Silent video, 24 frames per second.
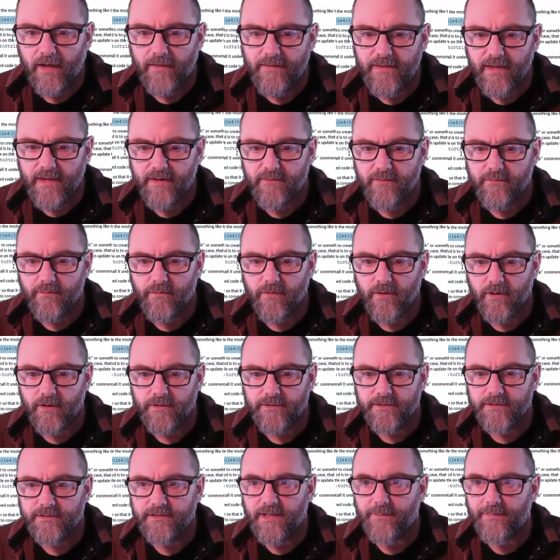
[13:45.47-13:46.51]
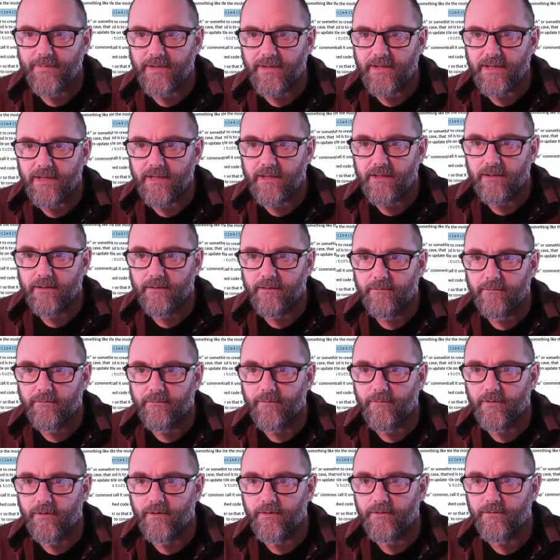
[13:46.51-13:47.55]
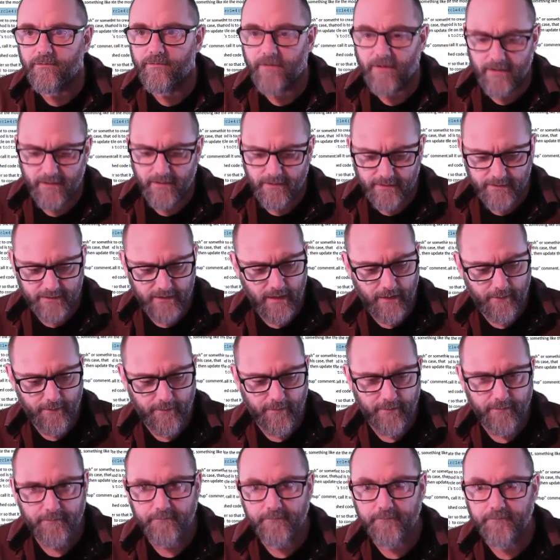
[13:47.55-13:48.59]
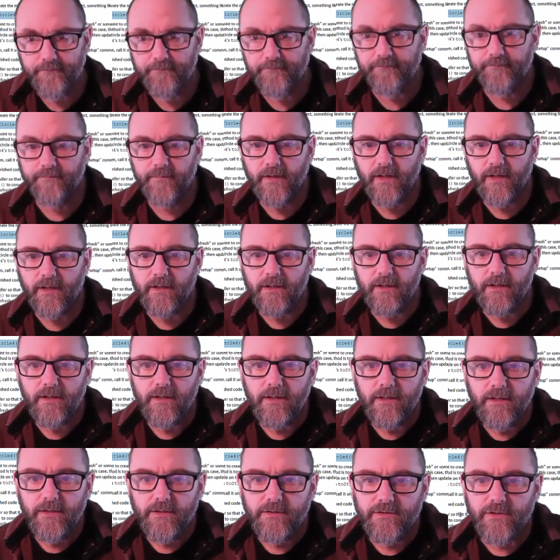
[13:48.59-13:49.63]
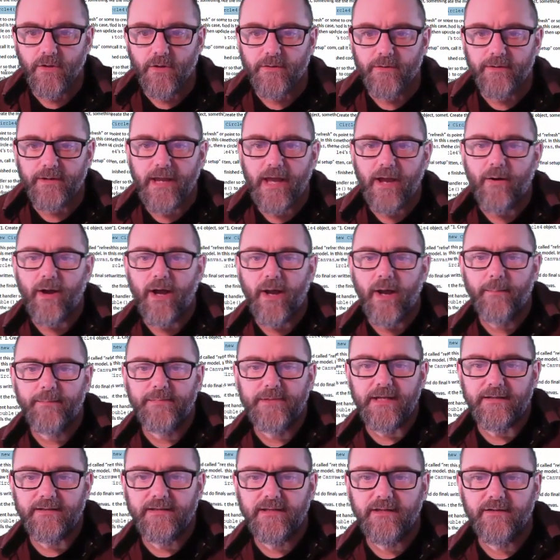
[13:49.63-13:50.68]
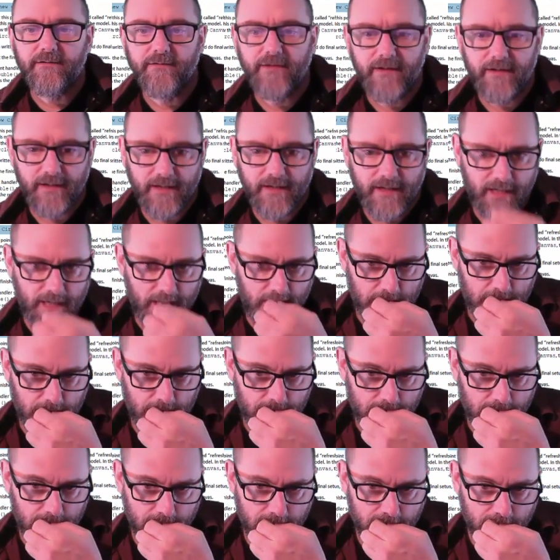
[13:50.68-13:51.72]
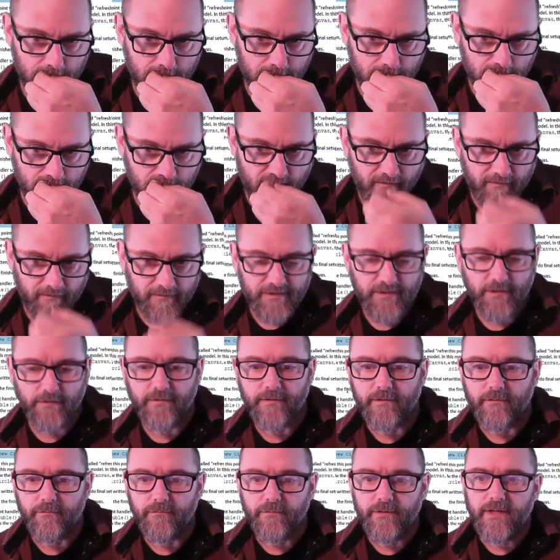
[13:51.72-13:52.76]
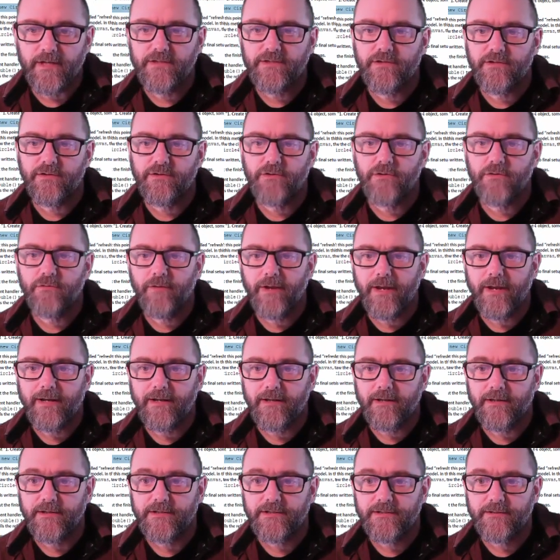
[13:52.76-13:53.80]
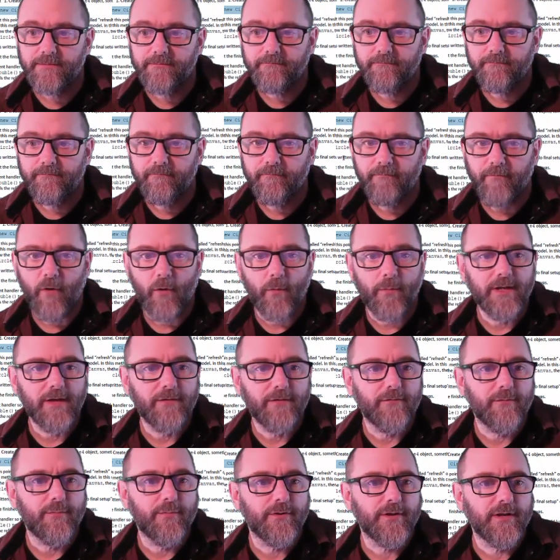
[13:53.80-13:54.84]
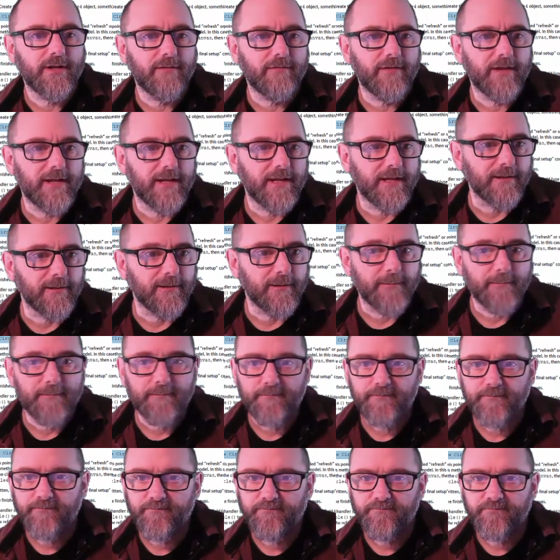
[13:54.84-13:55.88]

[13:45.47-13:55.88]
And then we're on step E. We're on the final step. So now update the event handler so that it reads the new radius. Oh, we never put an event handler.